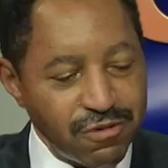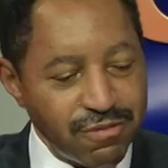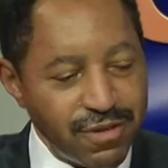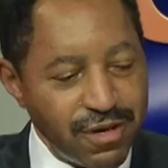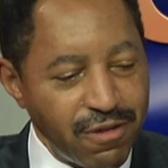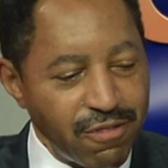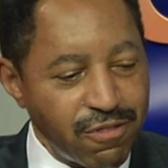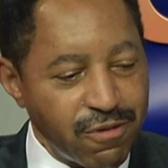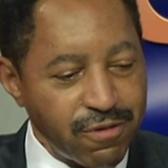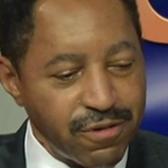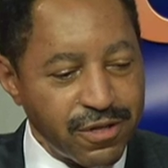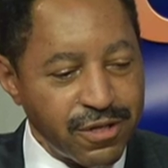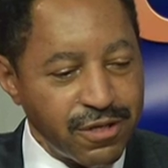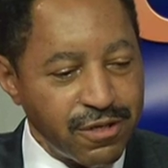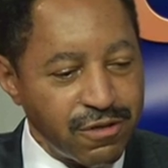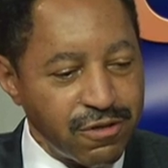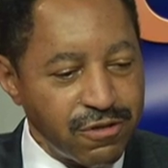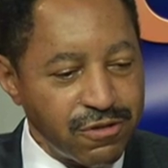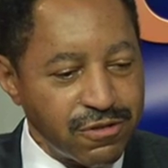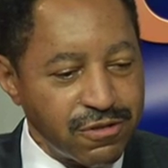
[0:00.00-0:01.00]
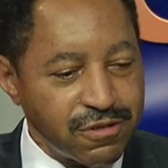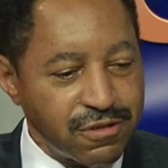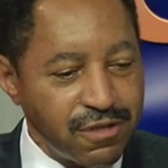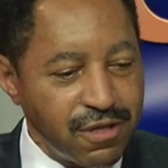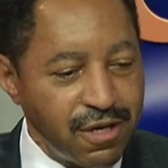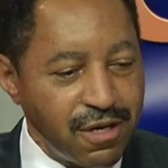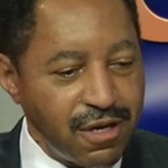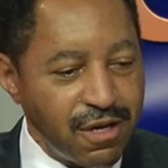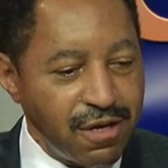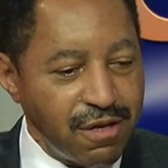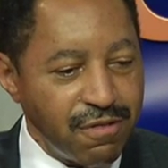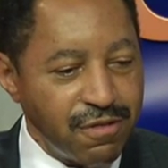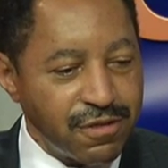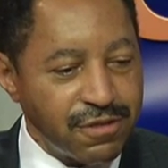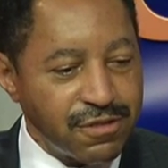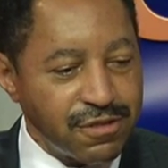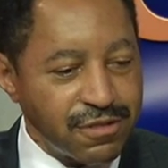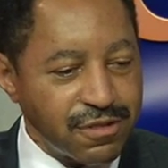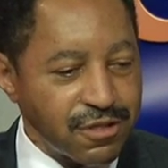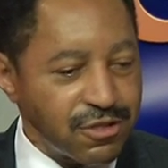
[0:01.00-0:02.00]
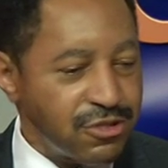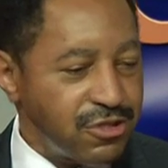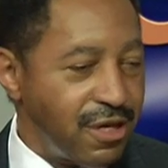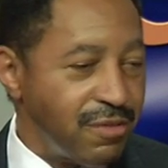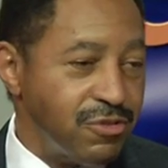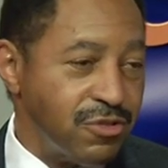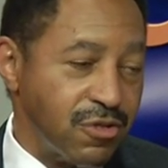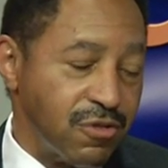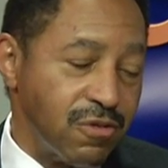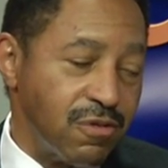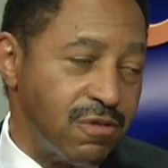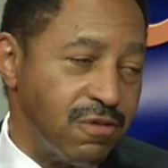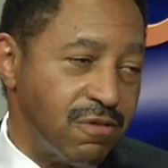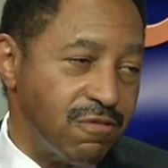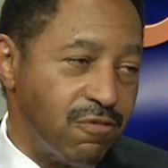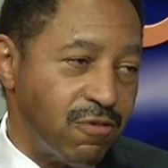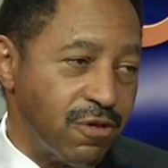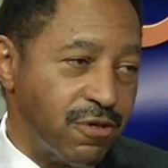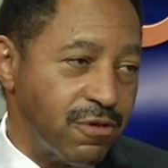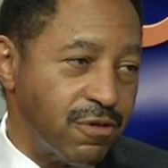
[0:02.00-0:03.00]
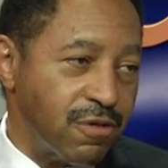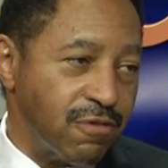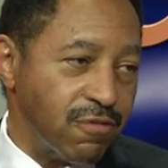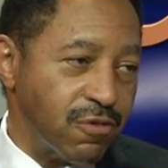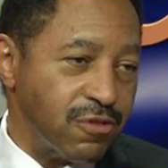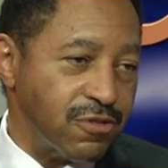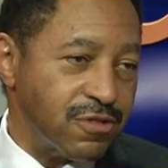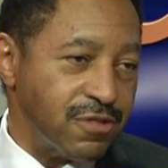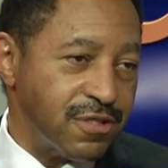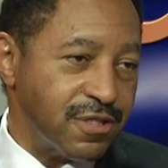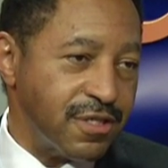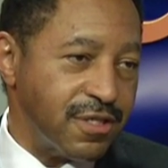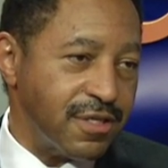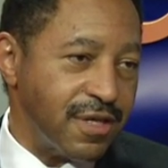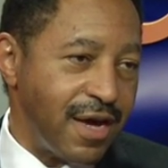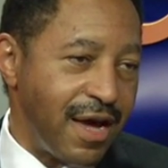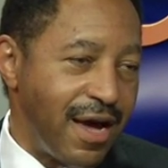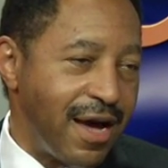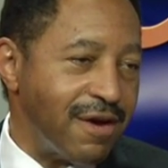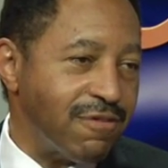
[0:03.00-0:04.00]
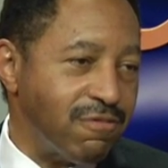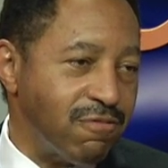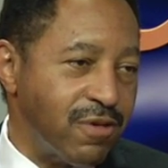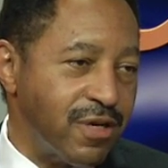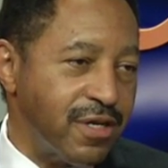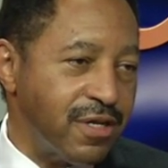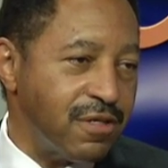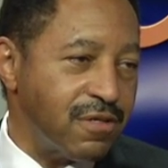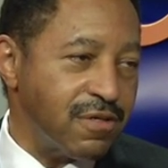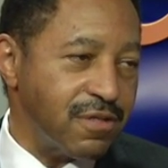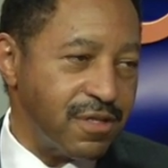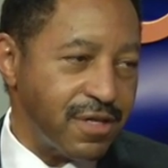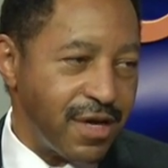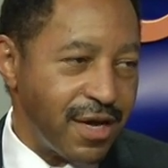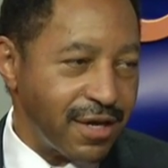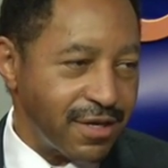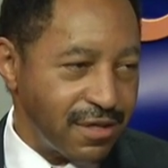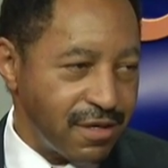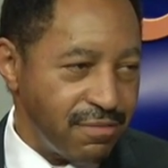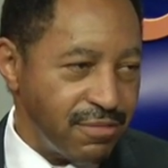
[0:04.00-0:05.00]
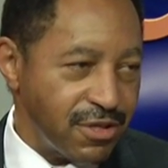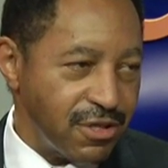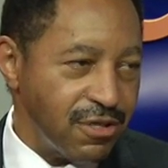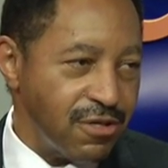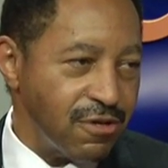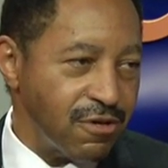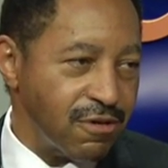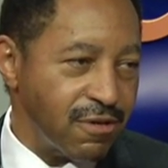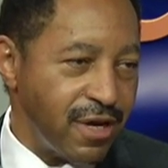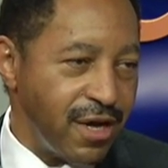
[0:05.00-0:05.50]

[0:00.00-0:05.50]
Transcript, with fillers: about 30 years, this is exceptional for a university halfway into the academic year to